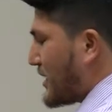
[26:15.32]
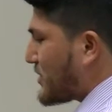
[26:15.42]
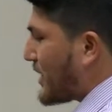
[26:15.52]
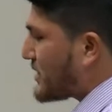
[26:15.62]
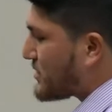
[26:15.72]

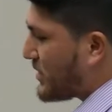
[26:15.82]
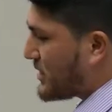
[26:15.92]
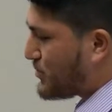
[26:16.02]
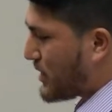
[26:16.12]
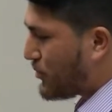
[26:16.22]
So that just
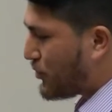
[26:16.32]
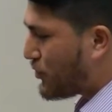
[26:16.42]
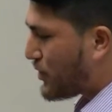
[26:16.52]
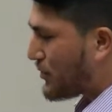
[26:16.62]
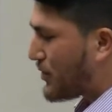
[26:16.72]
means people
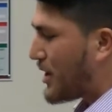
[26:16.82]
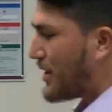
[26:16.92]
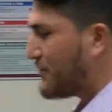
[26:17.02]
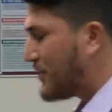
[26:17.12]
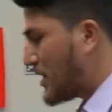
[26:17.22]
who
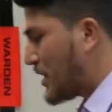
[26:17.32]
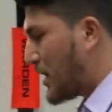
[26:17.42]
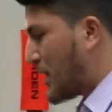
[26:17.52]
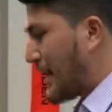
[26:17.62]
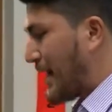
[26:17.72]
arrive.
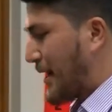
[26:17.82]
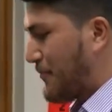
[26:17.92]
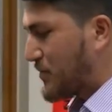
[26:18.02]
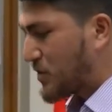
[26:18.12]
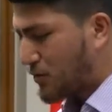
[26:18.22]

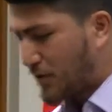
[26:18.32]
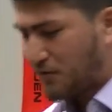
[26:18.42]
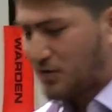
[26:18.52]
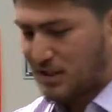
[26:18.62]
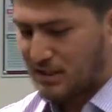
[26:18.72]
So a
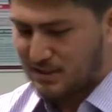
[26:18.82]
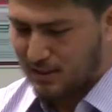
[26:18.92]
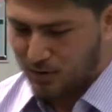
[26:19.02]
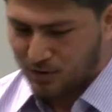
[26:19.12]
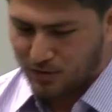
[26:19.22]
refugee is
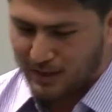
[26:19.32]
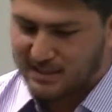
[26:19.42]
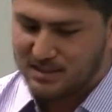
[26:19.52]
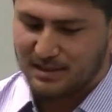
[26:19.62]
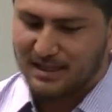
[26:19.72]
someone who
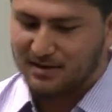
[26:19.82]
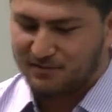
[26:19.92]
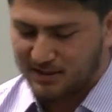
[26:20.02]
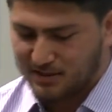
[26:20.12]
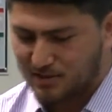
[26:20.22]
has to
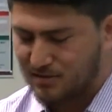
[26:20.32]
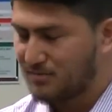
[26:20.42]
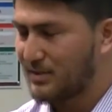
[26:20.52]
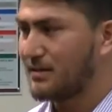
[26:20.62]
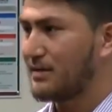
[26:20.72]
leave his
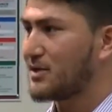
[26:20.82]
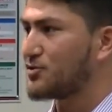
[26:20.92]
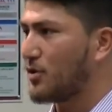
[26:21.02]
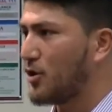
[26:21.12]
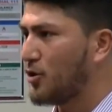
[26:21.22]

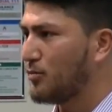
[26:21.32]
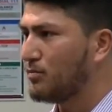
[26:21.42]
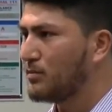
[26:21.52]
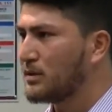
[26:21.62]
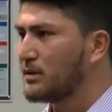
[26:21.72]
natural
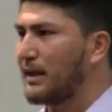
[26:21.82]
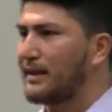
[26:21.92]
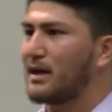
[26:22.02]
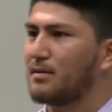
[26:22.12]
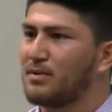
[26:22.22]
home,
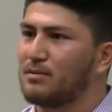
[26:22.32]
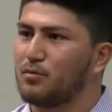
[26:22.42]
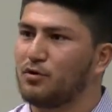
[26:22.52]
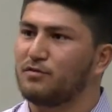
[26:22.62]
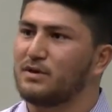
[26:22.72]
and they could be
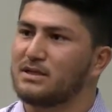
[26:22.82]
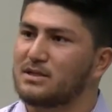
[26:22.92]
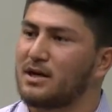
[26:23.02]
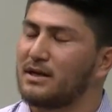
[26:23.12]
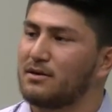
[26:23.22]
moved
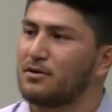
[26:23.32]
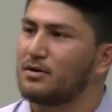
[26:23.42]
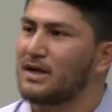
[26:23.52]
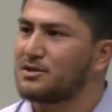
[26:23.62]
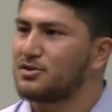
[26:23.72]
inside their own
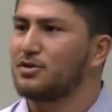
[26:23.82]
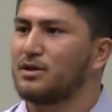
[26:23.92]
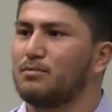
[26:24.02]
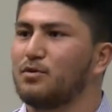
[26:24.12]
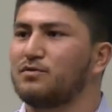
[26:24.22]
country or
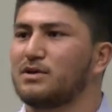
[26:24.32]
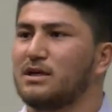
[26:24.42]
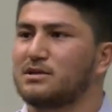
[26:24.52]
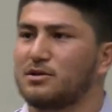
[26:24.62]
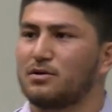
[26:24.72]
they move to an
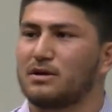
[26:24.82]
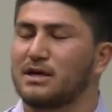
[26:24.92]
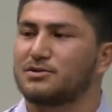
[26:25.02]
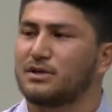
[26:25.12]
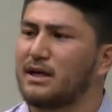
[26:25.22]
external
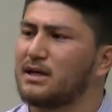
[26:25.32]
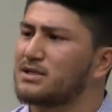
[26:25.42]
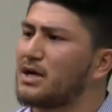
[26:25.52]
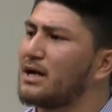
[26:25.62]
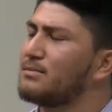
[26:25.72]
country. An
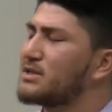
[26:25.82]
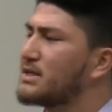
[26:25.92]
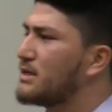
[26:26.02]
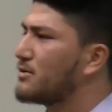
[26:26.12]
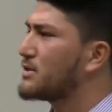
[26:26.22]
asylum
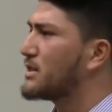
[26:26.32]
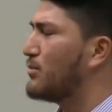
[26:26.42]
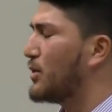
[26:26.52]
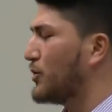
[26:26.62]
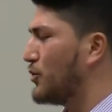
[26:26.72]
seeker is
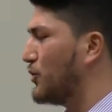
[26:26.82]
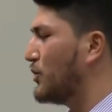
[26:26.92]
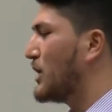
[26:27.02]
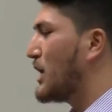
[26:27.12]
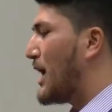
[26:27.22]
someone who
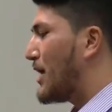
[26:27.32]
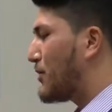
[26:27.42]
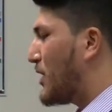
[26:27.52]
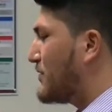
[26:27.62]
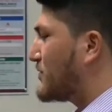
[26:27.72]

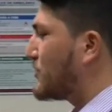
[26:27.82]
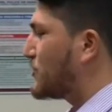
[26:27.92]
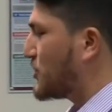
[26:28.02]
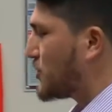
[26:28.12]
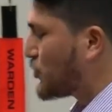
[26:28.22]
arrives
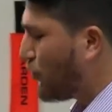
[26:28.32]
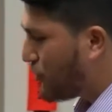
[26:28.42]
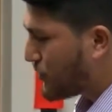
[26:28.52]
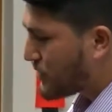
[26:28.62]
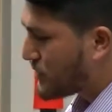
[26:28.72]
onto the
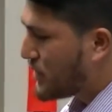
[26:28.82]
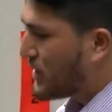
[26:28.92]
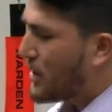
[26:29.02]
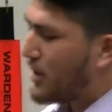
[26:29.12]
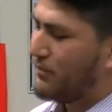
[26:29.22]
shores
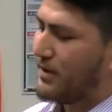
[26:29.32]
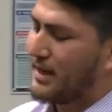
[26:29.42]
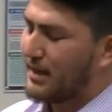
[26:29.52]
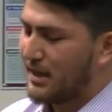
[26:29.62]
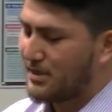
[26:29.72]
of
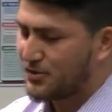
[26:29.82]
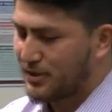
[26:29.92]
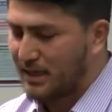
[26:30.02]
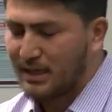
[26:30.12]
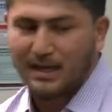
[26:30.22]
another
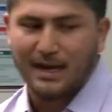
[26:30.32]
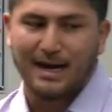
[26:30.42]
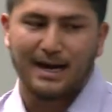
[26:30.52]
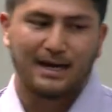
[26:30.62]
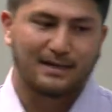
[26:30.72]
country,
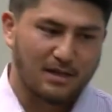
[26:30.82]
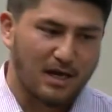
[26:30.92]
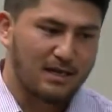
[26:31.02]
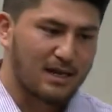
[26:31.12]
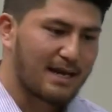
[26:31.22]

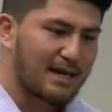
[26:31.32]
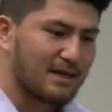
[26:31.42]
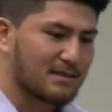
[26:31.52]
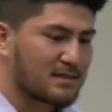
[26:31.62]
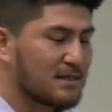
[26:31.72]
like
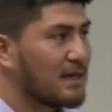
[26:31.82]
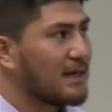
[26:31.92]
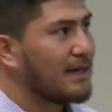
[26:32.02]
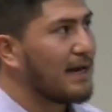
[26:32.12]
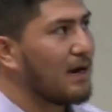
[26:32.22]
us.
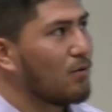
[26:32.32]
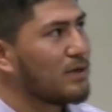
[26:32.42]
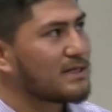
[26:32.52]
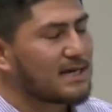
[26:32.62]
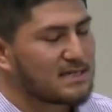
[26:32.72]
Now,
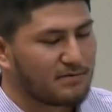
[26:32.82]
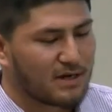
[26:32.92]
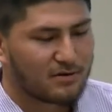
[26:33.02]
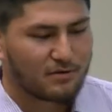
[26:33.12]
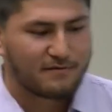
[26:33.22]
we take
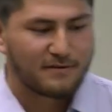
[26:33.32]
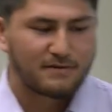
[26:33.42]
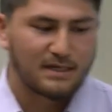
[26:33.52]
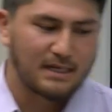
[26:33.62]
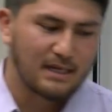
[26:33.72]

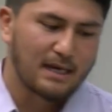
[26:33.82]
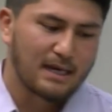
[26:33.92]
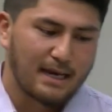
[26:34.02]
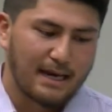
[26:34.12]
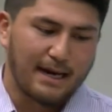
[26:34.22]
750
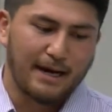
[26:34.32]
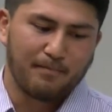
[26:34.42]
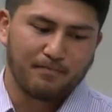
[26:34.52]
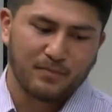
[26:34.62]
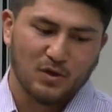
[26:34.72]

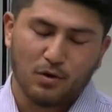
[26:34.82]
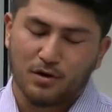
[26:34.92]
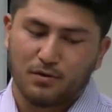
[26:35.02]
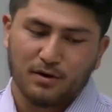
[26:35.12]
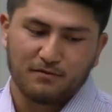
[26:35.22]

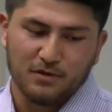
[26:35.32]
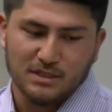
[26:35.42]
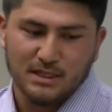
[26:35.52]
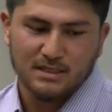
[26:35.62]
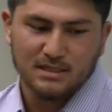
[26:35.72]
quota
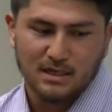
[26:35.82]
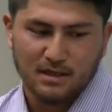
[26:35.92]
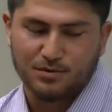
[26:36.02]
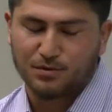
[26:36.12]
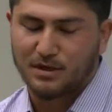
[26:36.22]
refugees
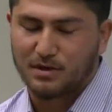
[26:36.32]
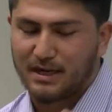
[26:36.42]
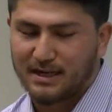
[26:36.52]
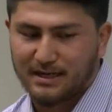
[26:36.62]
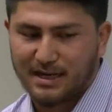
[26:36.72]
through the
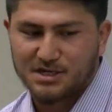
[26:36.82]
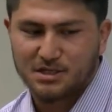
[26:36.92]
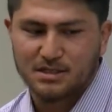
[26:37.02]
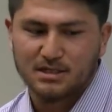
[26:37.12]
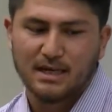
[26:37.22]
United
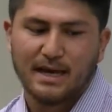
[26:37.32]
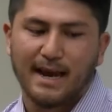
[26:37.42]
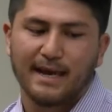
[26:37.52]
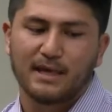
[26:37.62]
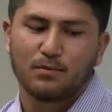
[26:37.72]
Nations,
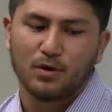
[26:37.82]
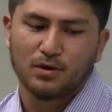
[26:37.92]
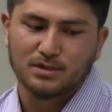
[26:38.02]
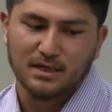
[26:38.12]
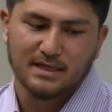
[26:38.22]
and then we
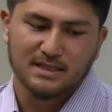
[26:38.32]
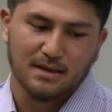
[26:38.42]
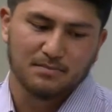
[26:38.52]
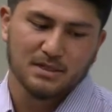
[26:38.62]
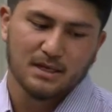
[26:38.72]
also
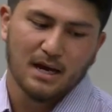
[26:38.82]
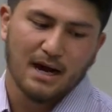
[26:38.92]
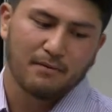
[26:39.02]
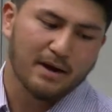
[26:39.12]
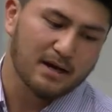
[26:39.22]
accept
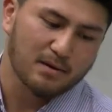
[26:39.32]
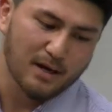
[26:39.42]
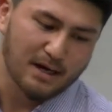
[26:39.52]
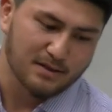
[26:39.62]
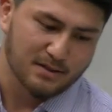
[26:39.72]
around
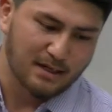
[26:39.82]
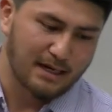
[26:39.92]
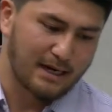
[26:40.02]
about